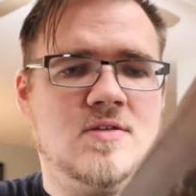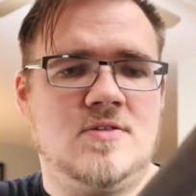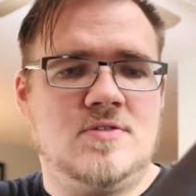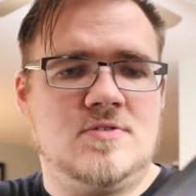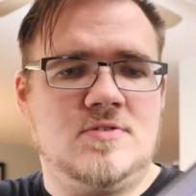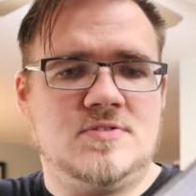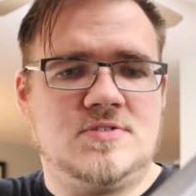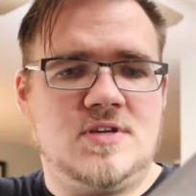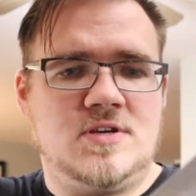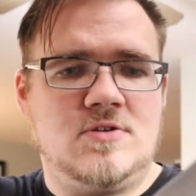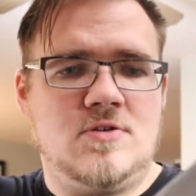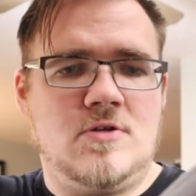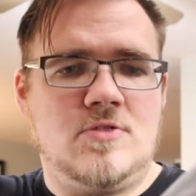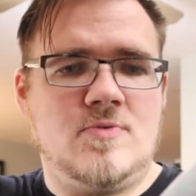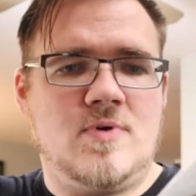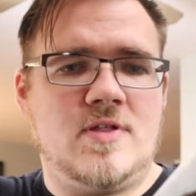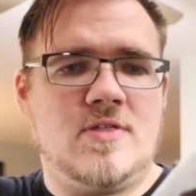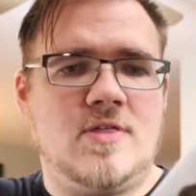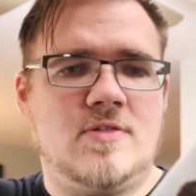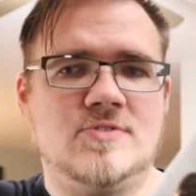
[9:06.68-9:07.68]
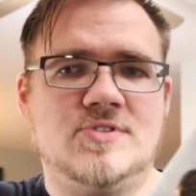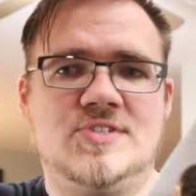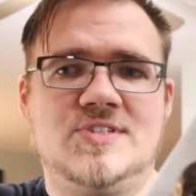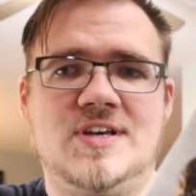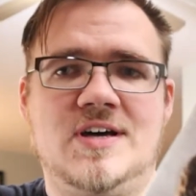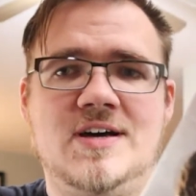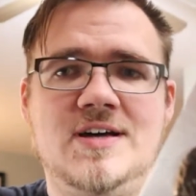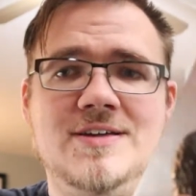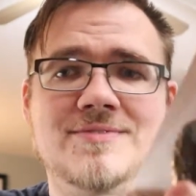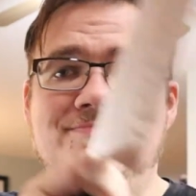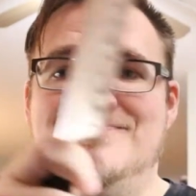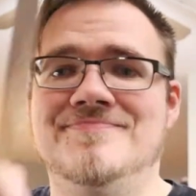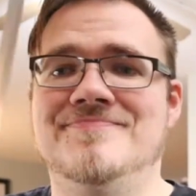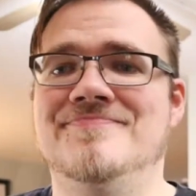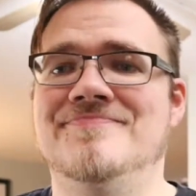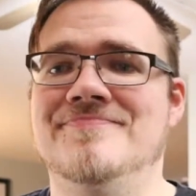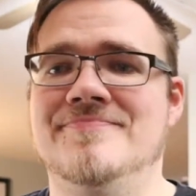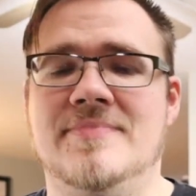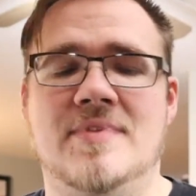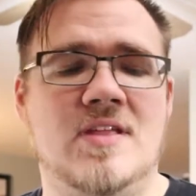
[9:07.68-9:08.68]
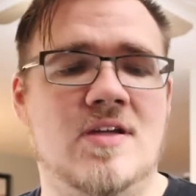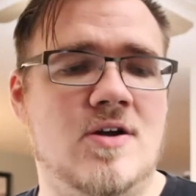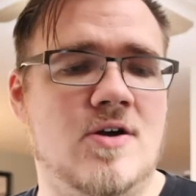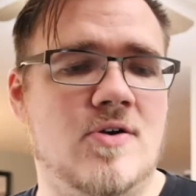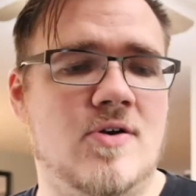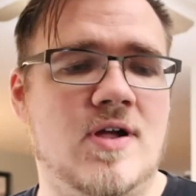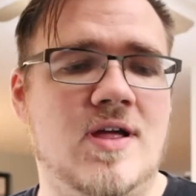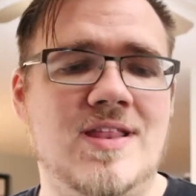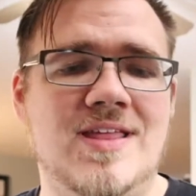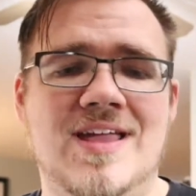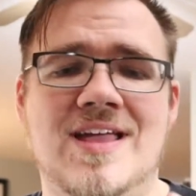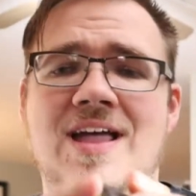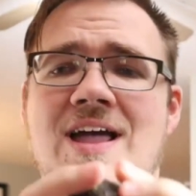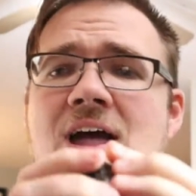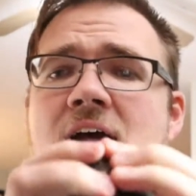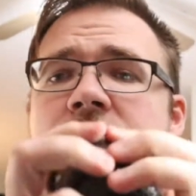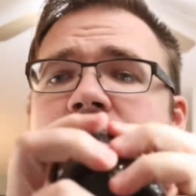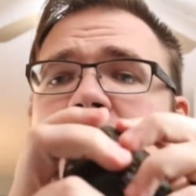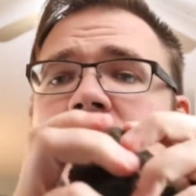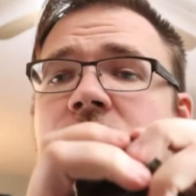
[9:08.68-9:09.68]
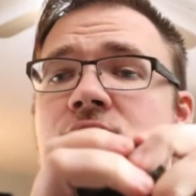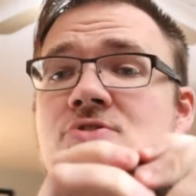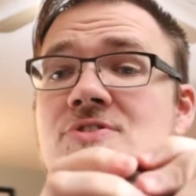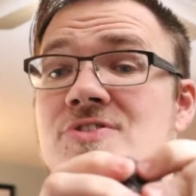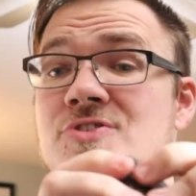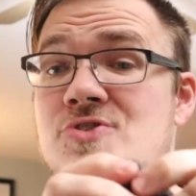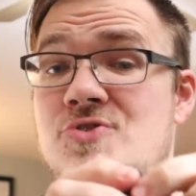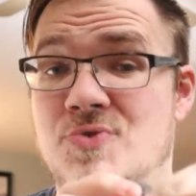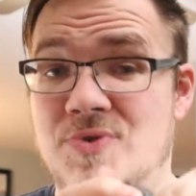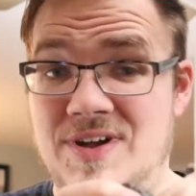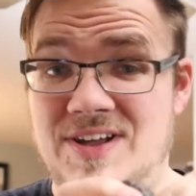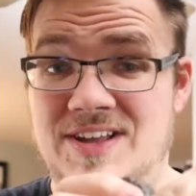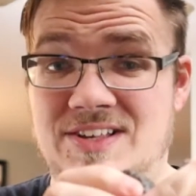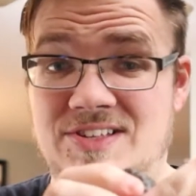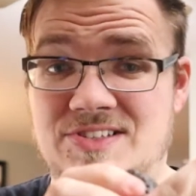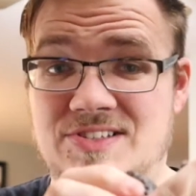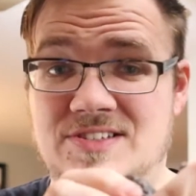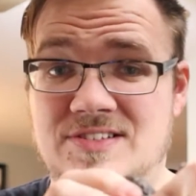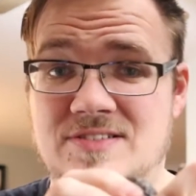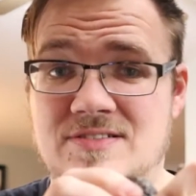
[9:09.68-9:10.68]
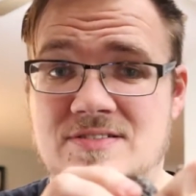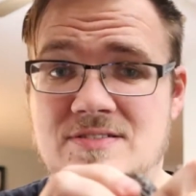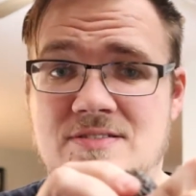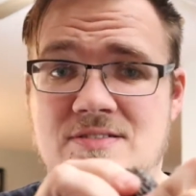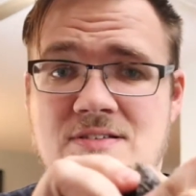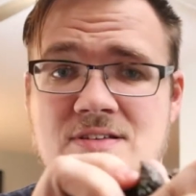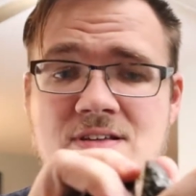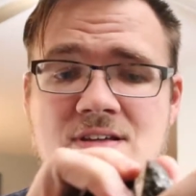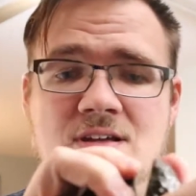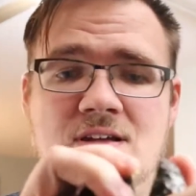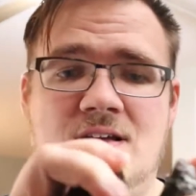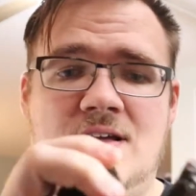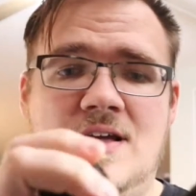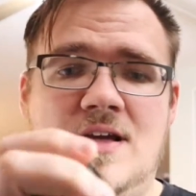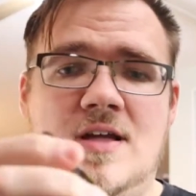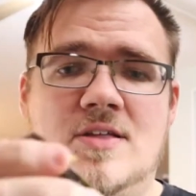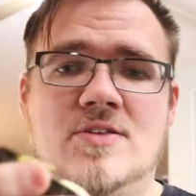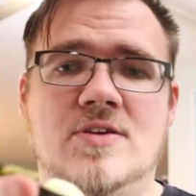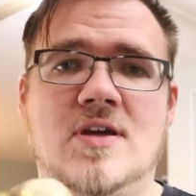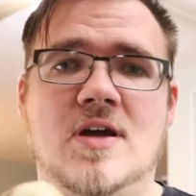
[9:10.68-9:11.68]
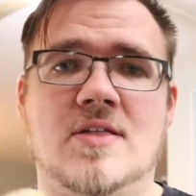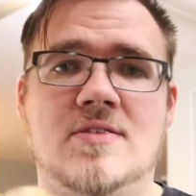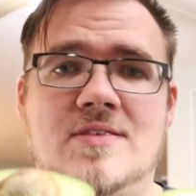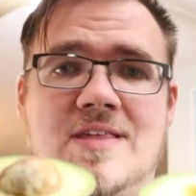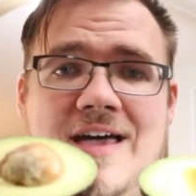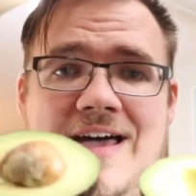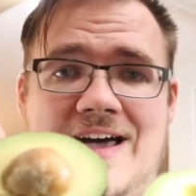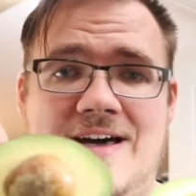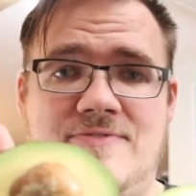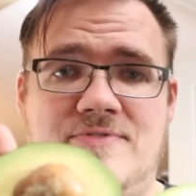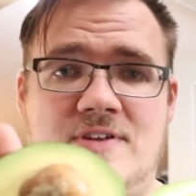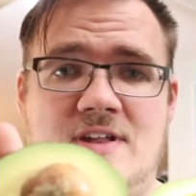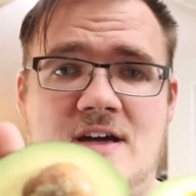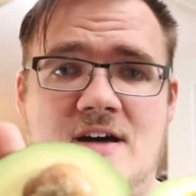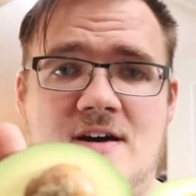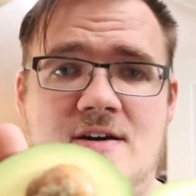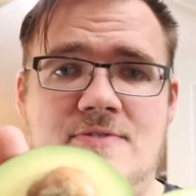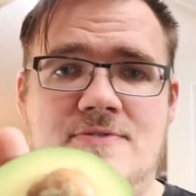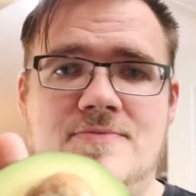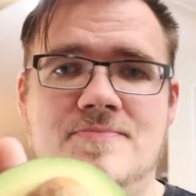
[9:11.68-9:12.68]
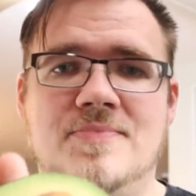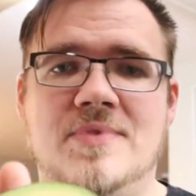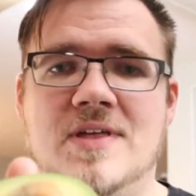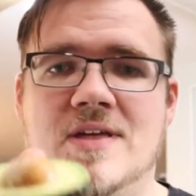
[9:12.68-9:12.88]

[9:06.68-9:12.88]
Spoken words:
So it'll take you all the way to the other side. All right, and you can just twist and you get half and half.